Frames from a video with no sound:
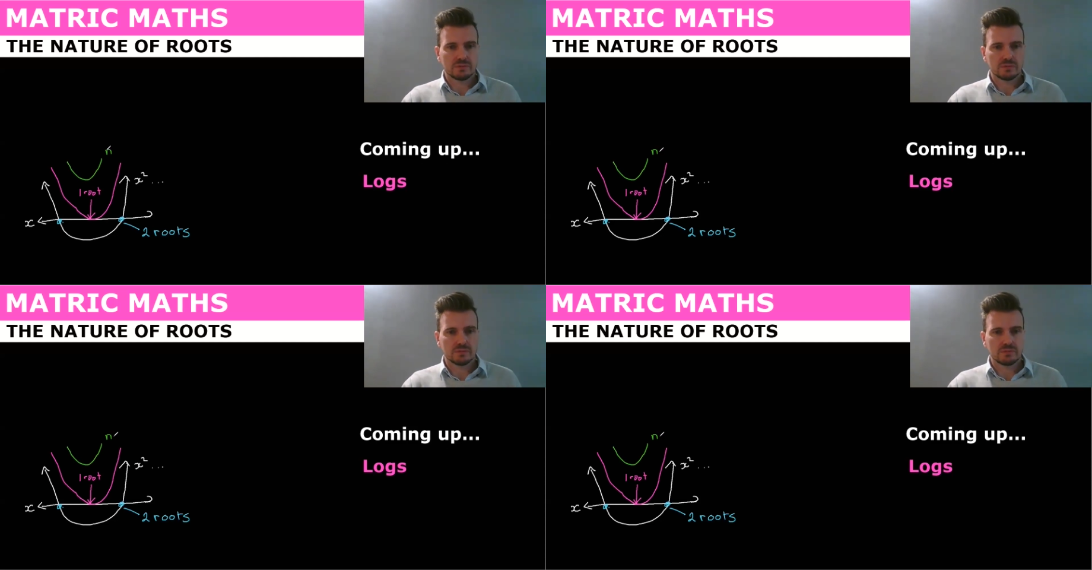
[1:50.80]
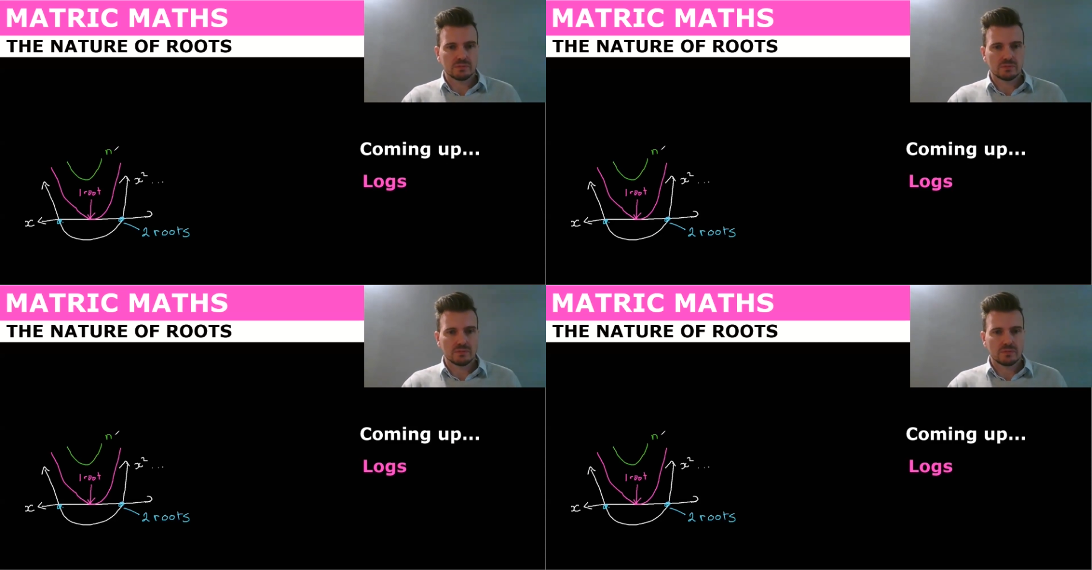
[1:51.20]

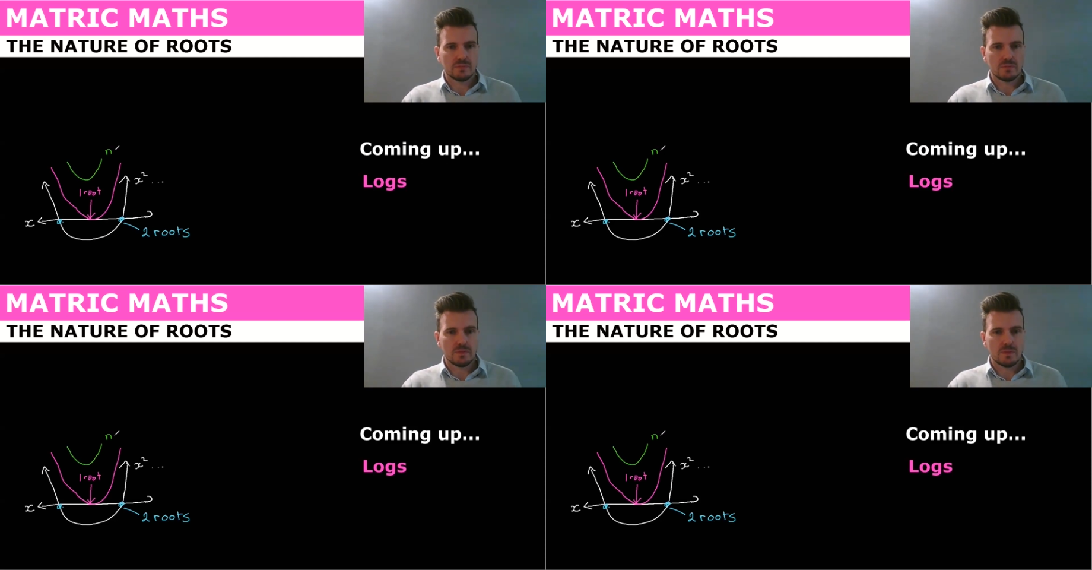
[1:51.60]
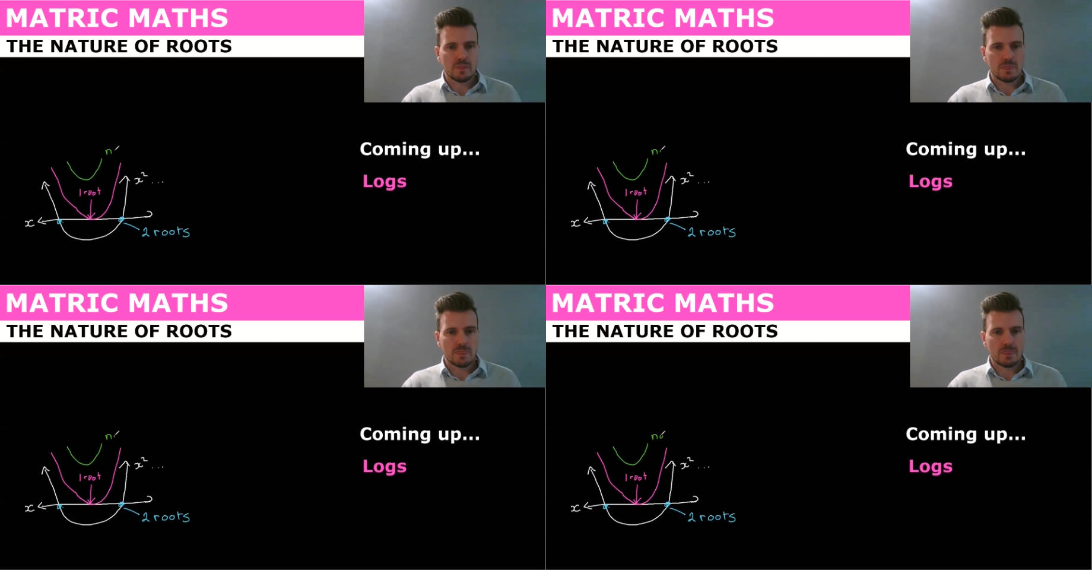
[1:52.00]

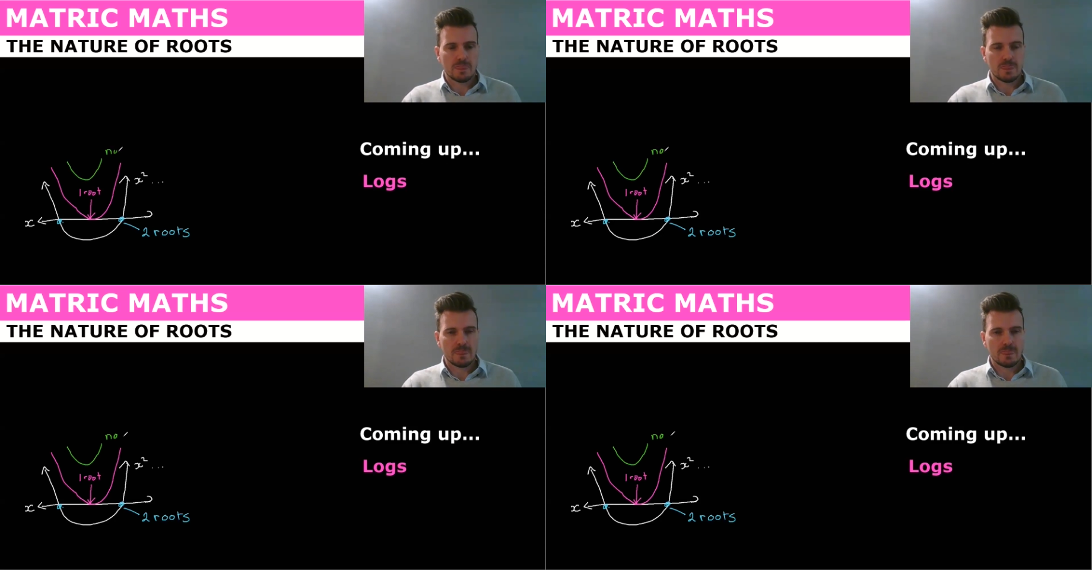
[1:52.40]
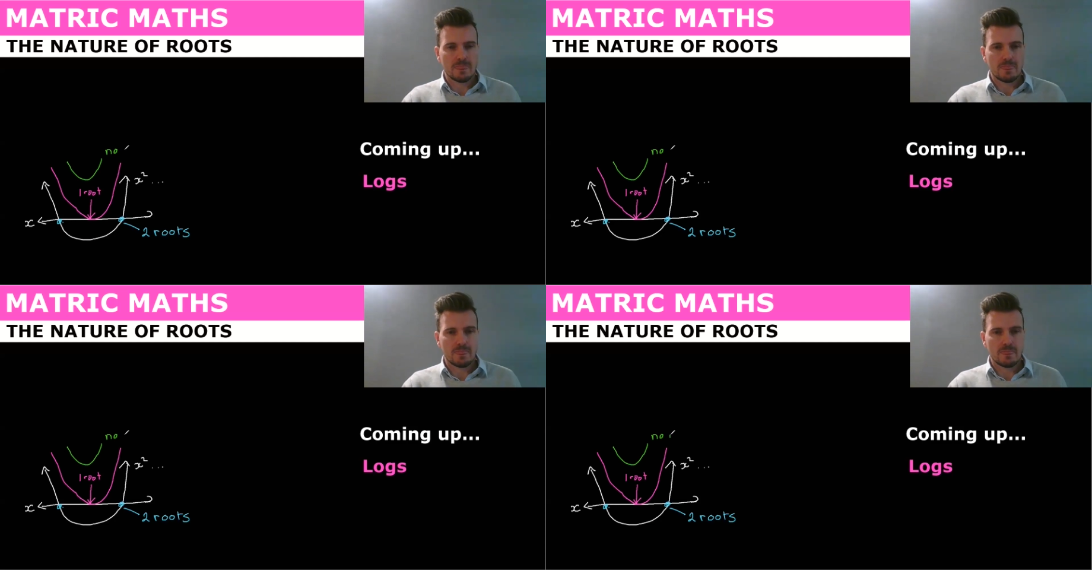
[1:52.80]

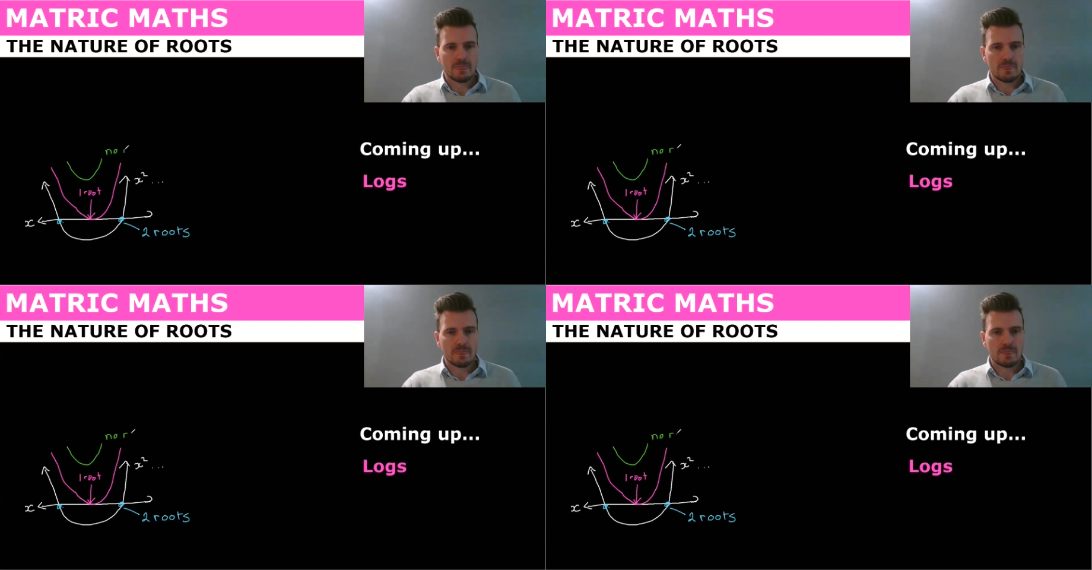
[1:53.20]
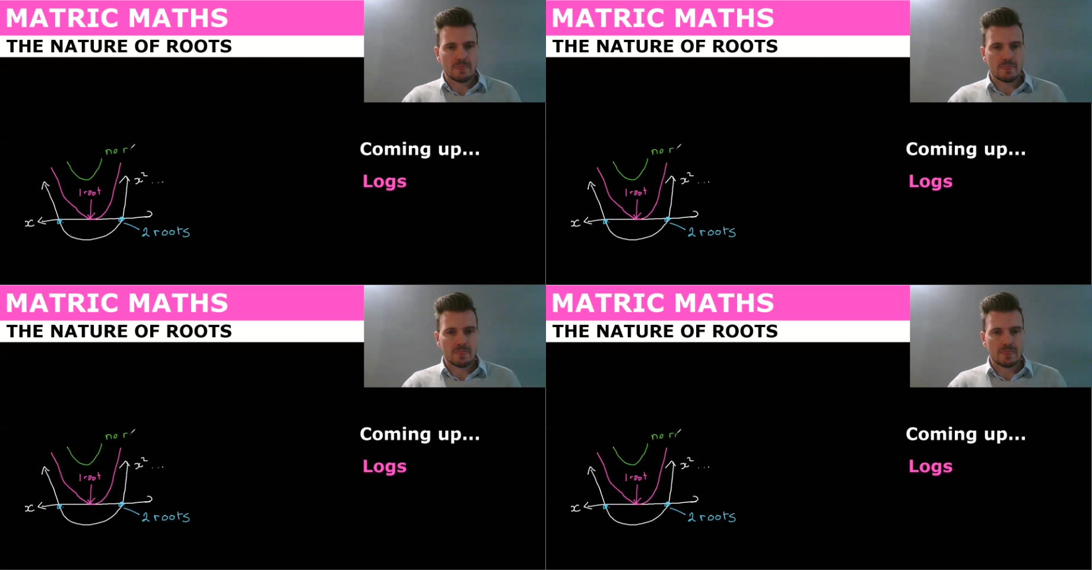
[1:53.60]

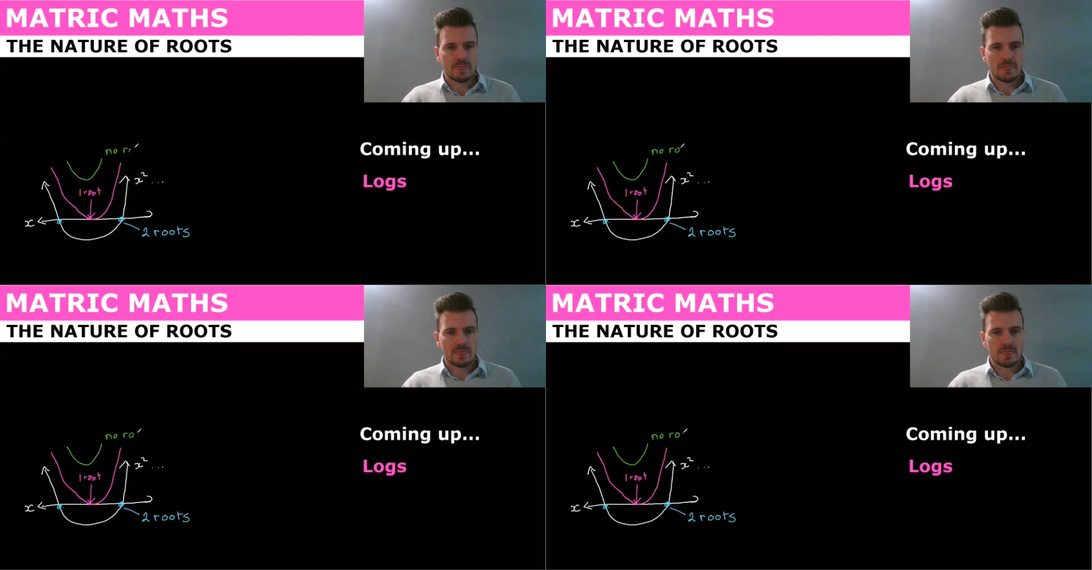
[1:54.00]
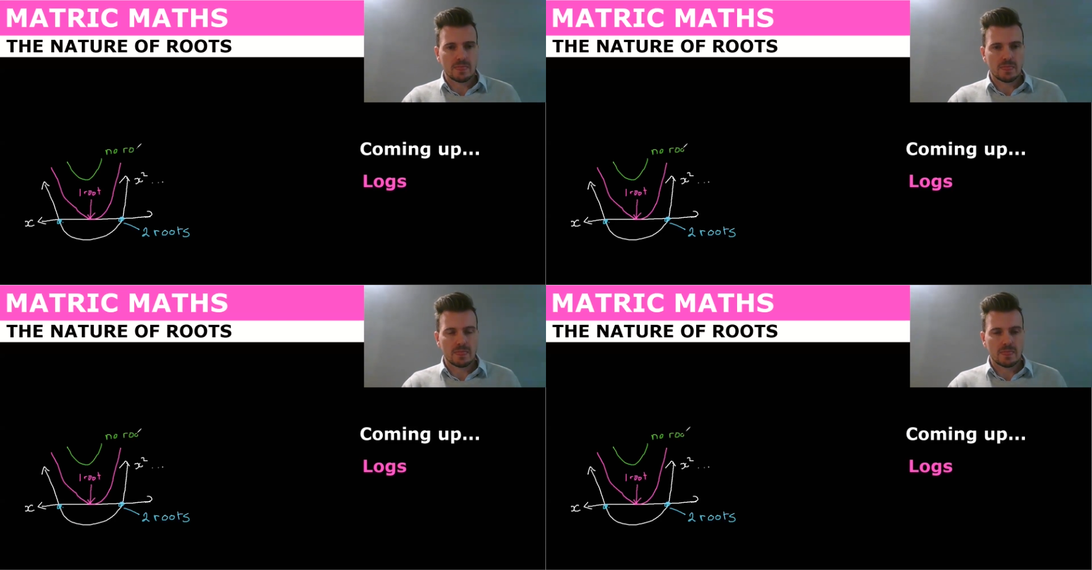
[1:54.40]

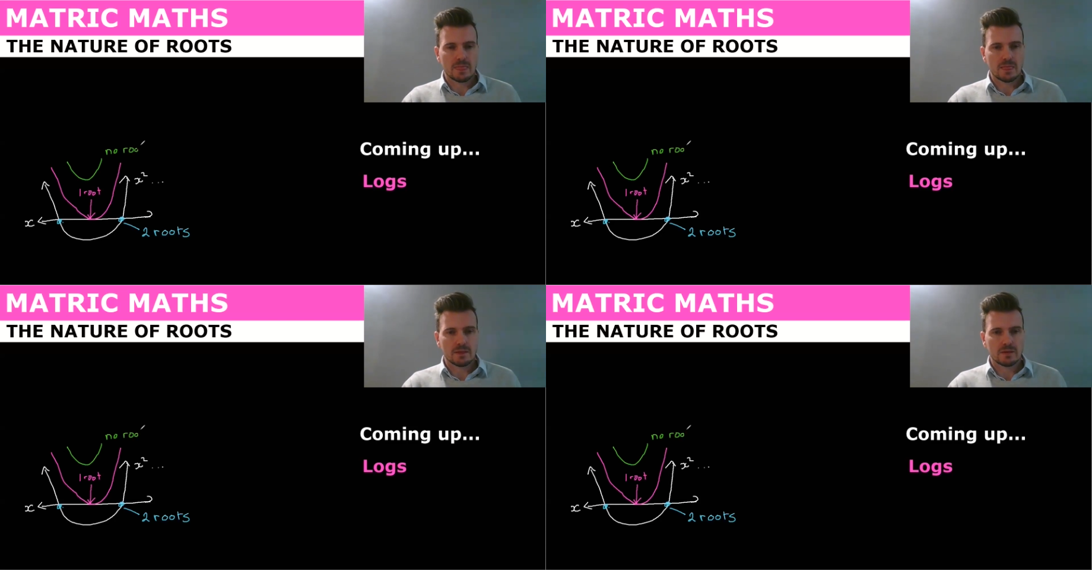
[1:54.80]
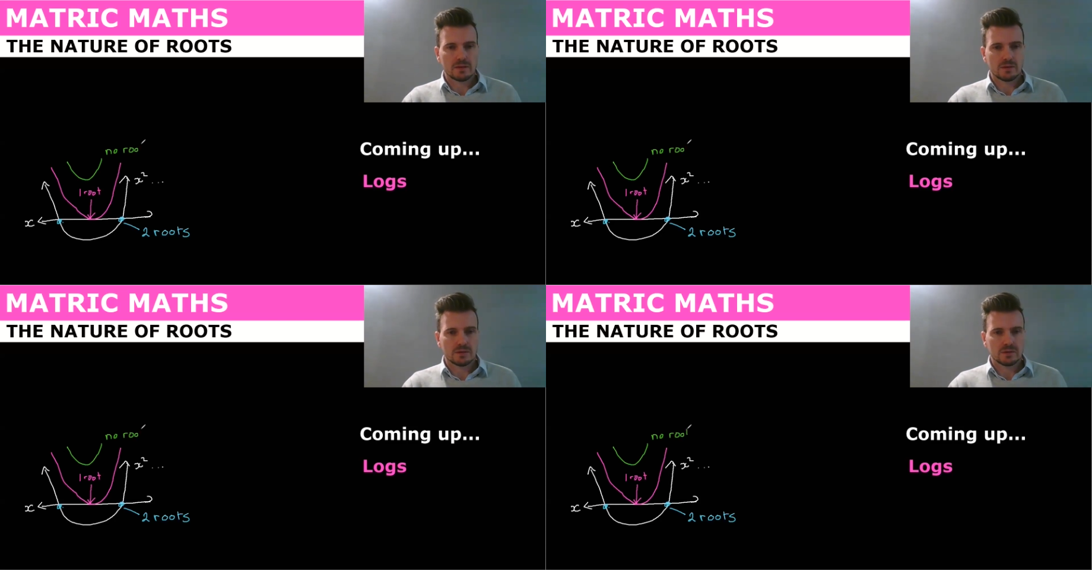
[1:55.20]

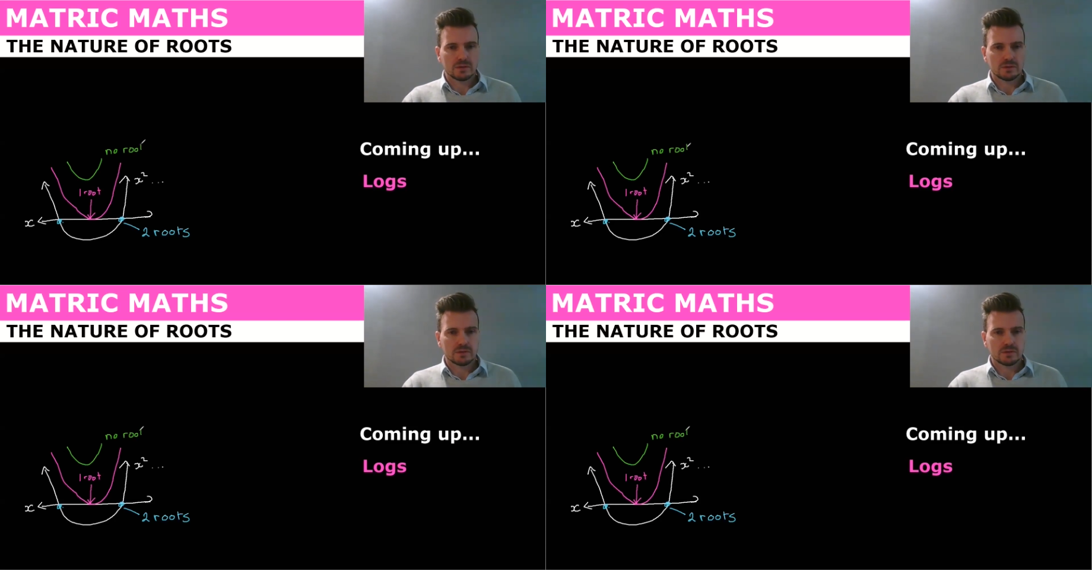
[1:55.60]
(silence)